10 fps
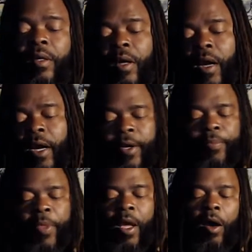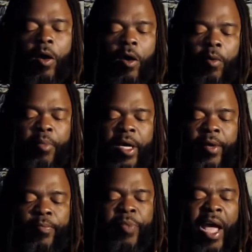All right. But
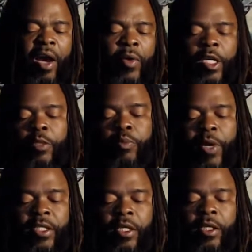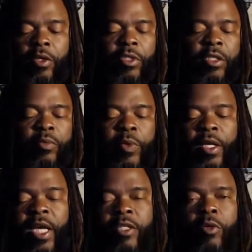now in this present, you're just
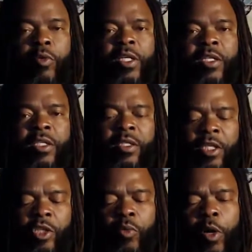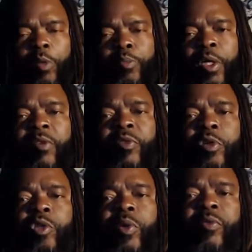realizing who it is that you are. You're putting the
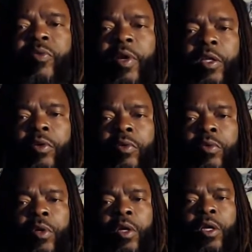future in front of you.